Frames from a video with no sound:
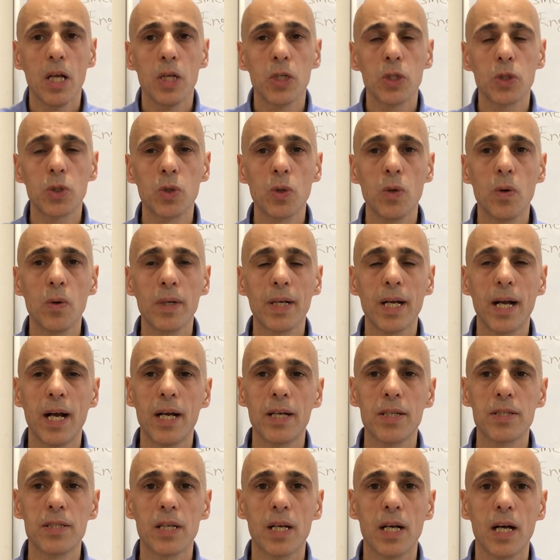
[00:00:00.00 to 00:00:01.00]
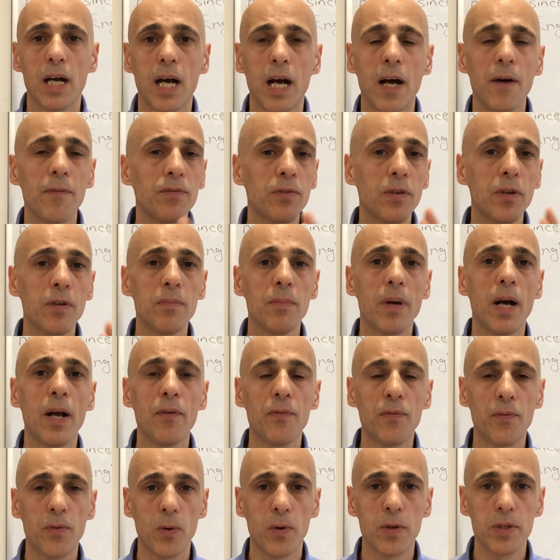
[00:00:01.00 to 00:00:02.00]
So guys, after my
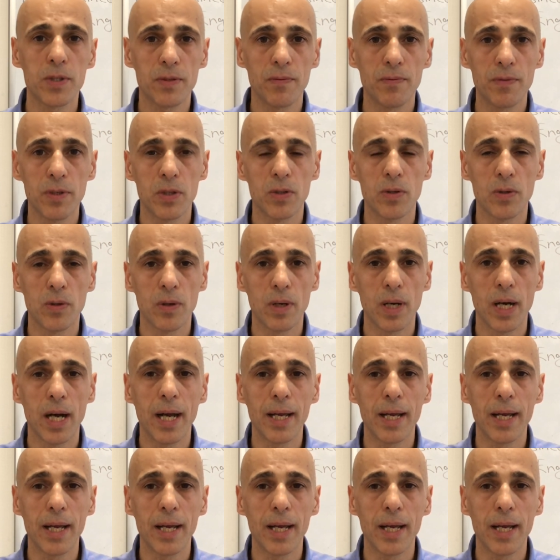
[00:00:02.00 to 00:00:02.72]
first video,